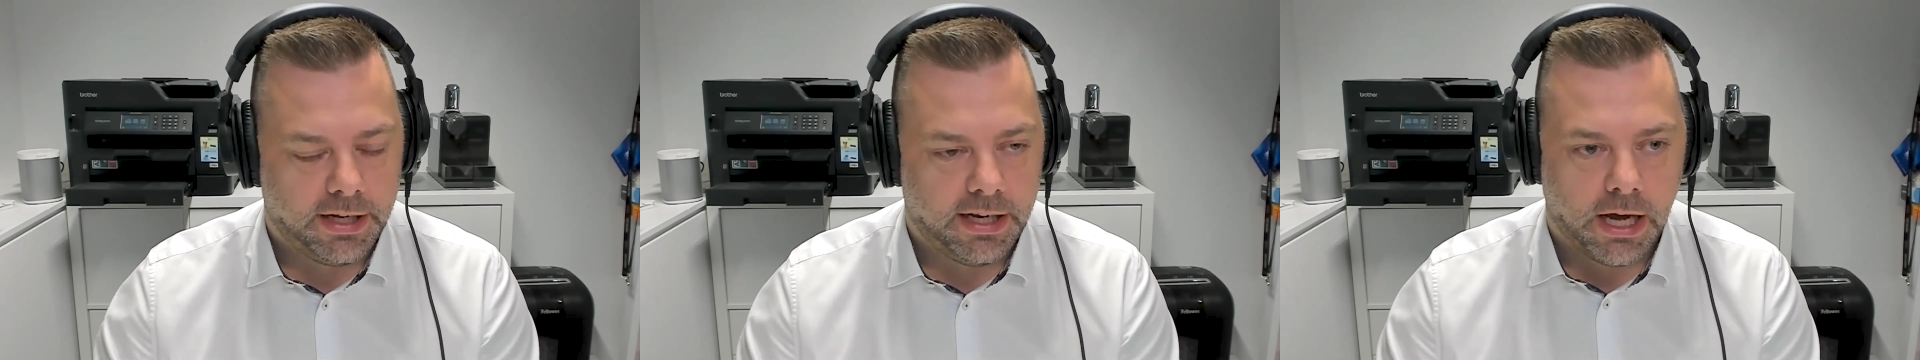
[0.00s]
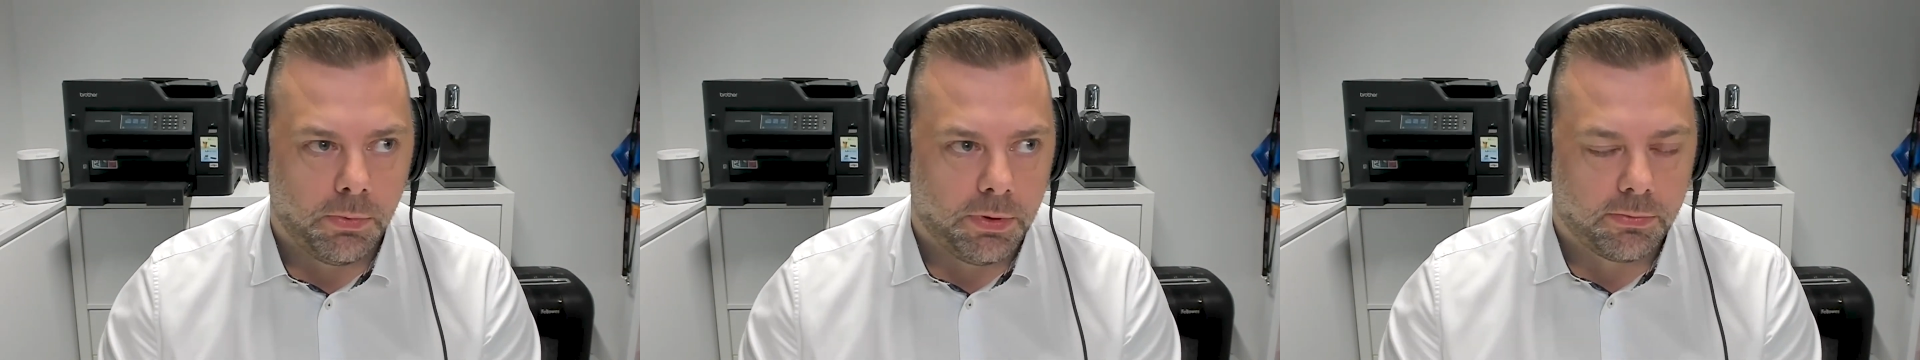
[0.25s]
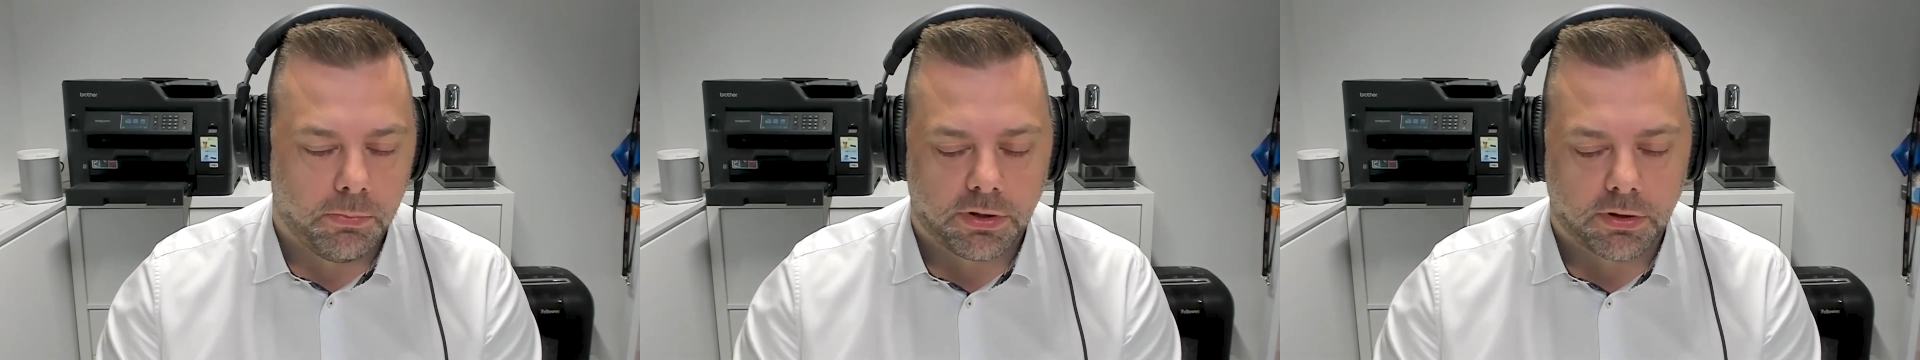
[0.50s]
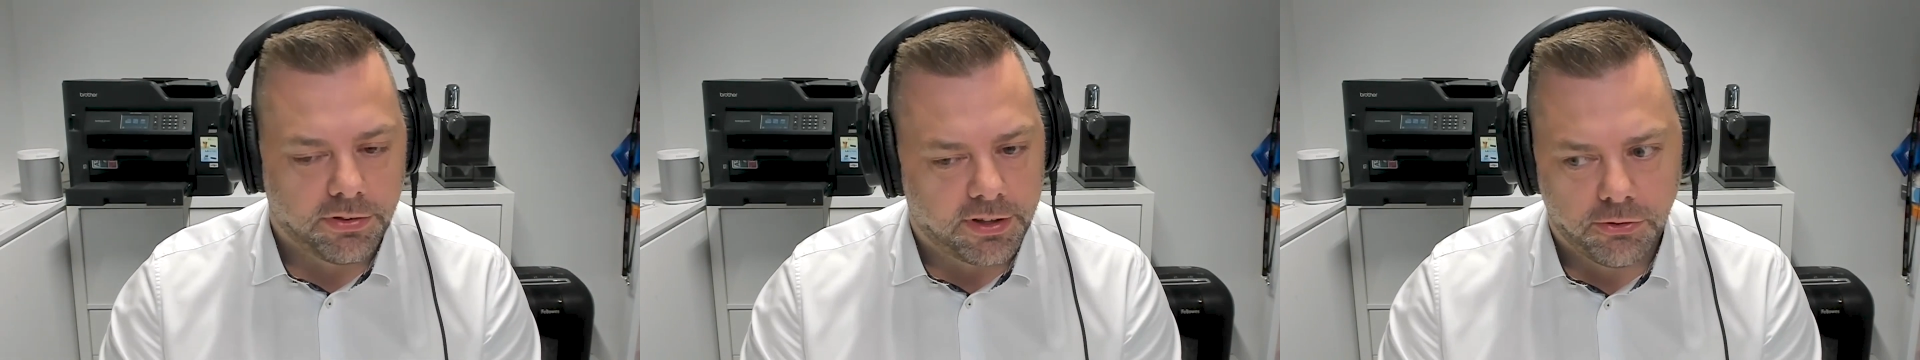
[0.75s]
And now with
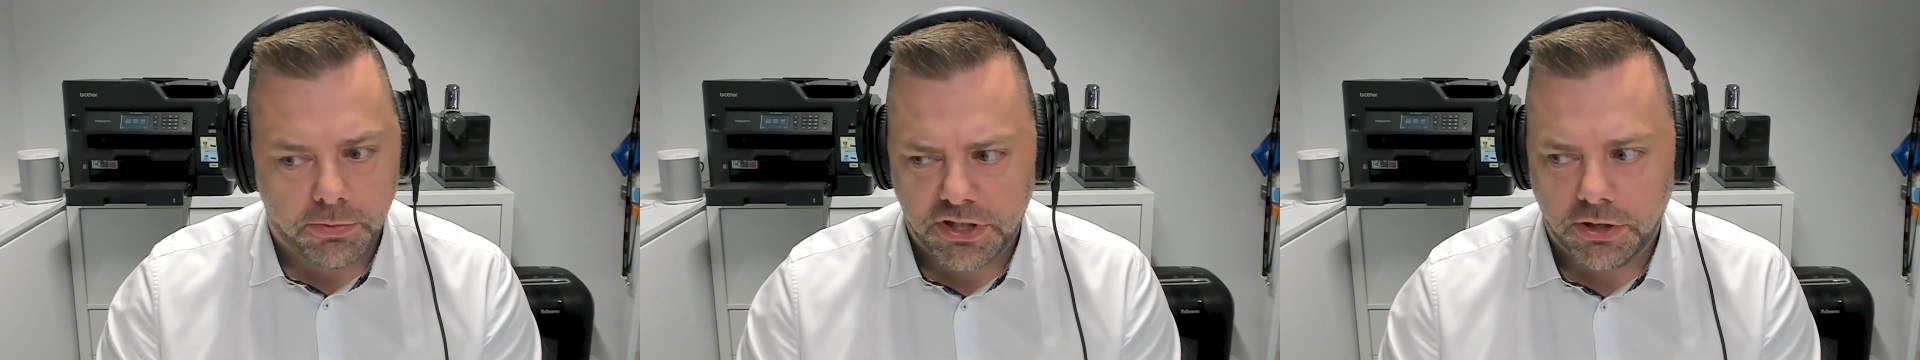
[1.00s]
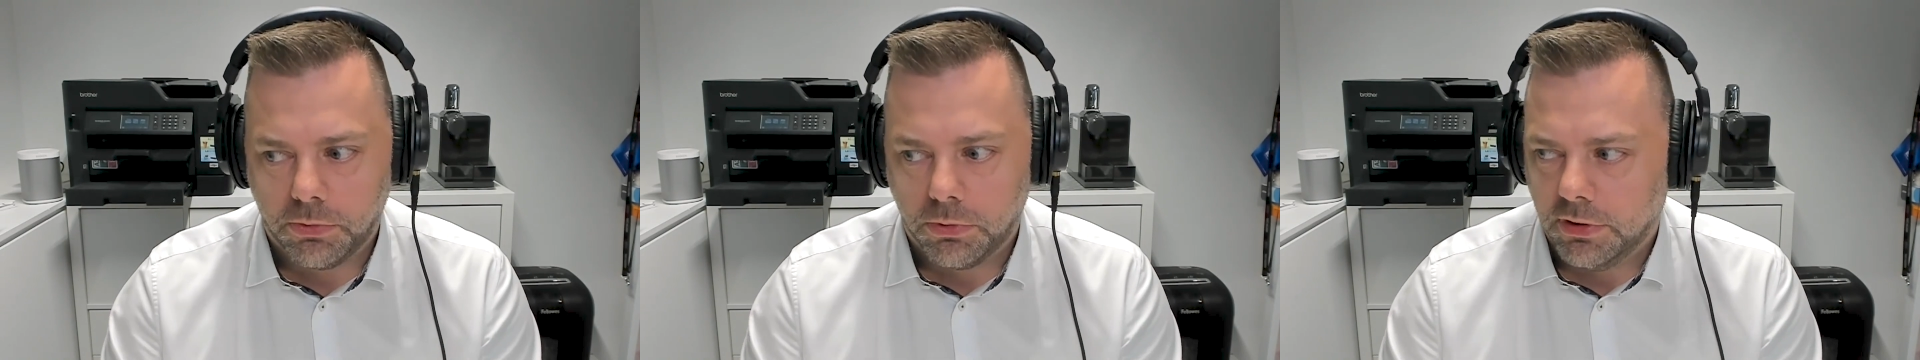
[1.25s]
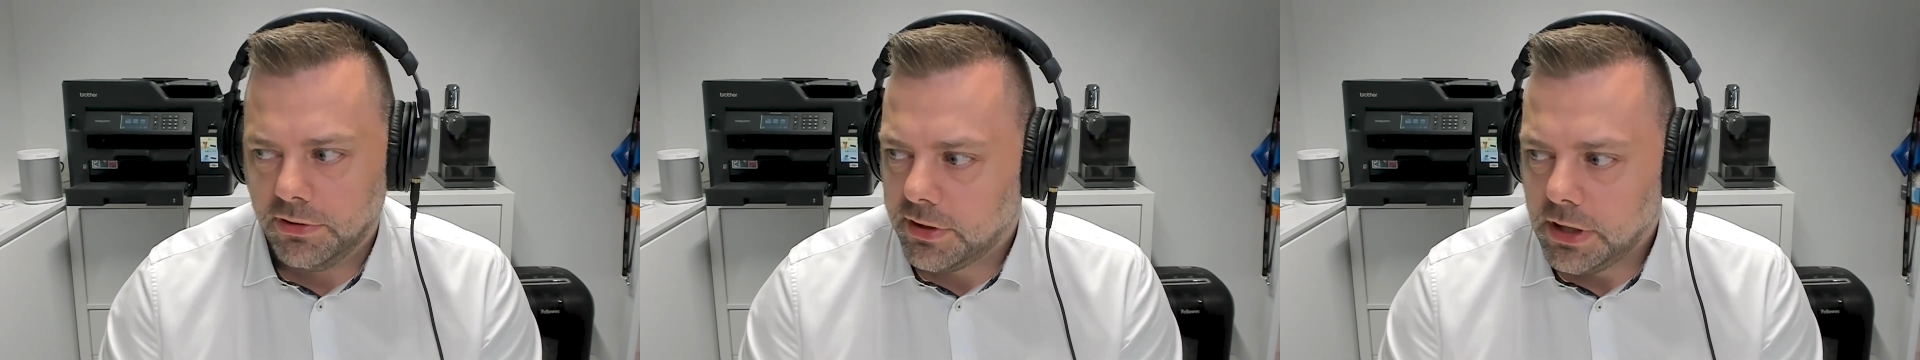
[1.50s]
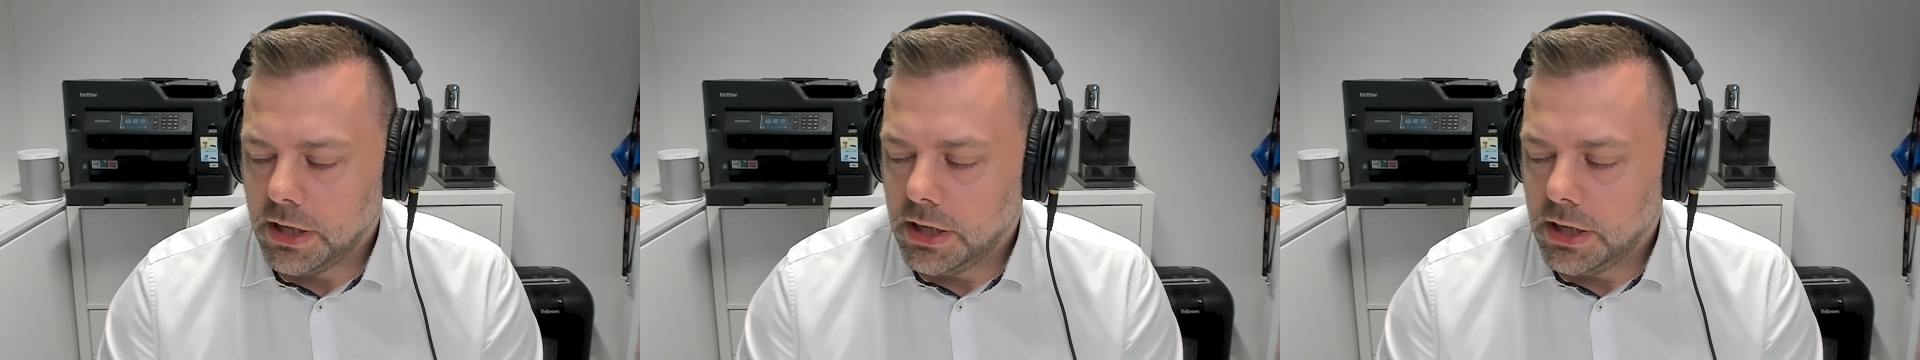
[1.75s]
content switching rules,